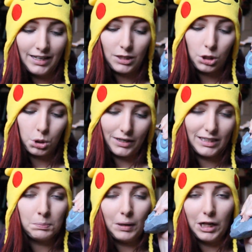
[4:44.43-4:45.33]

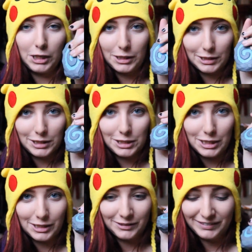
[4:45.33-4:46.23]
stress ball
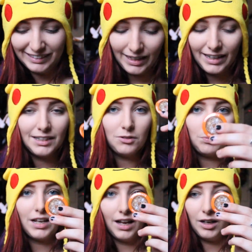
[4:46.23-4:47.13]
Hearthstone. And
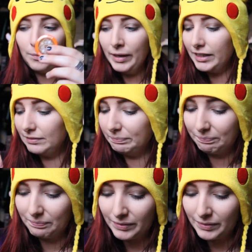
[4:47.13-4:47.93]
we got our button.